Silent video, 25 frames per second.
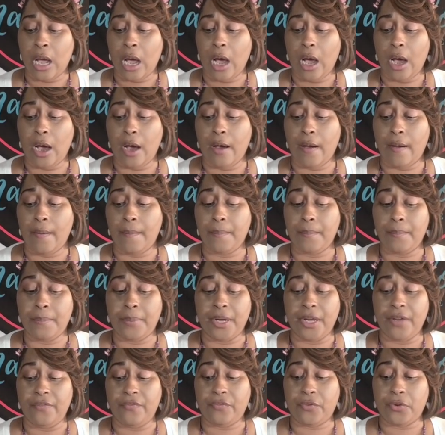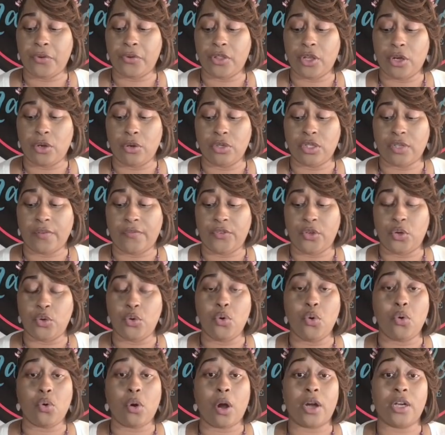But for those of you
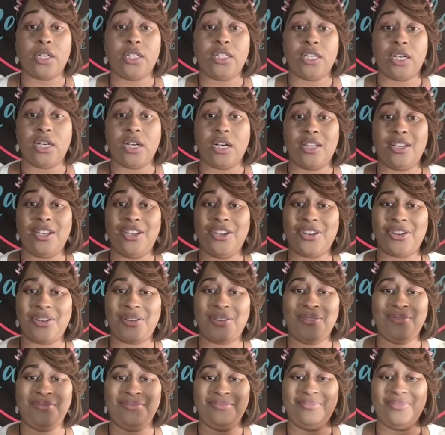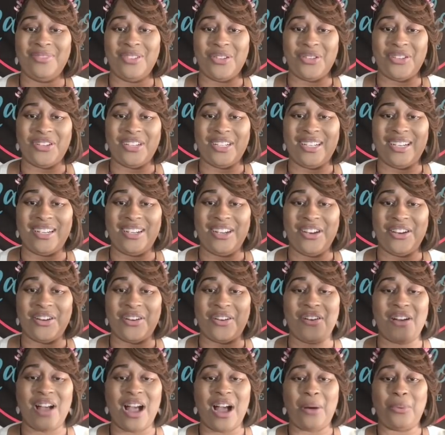who are done here, you're done
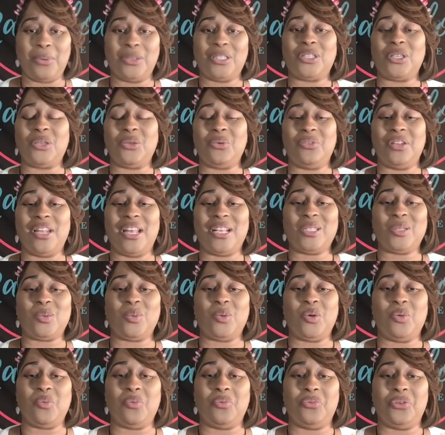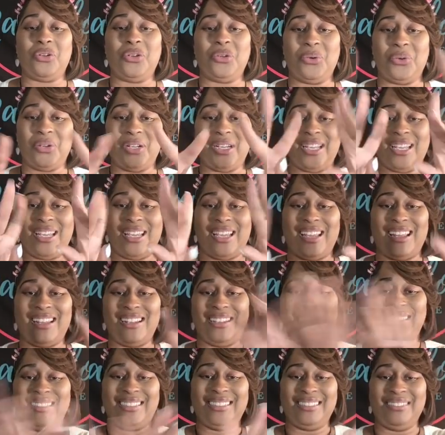here. I will see you next week when we do it
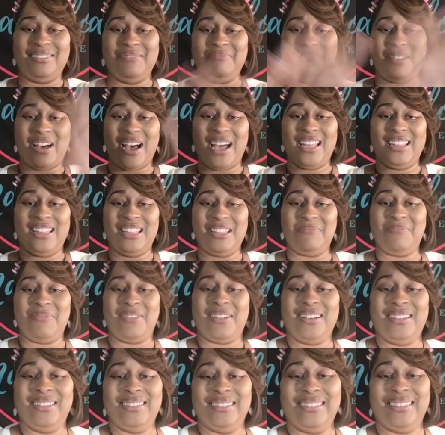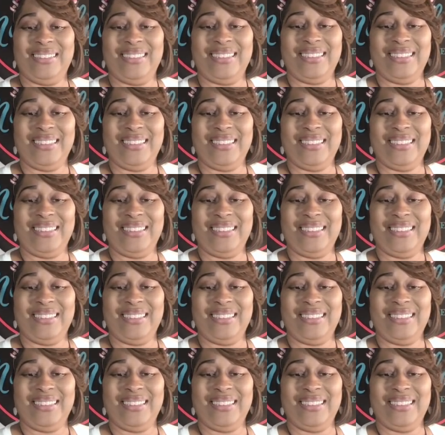again. Bye, Libra.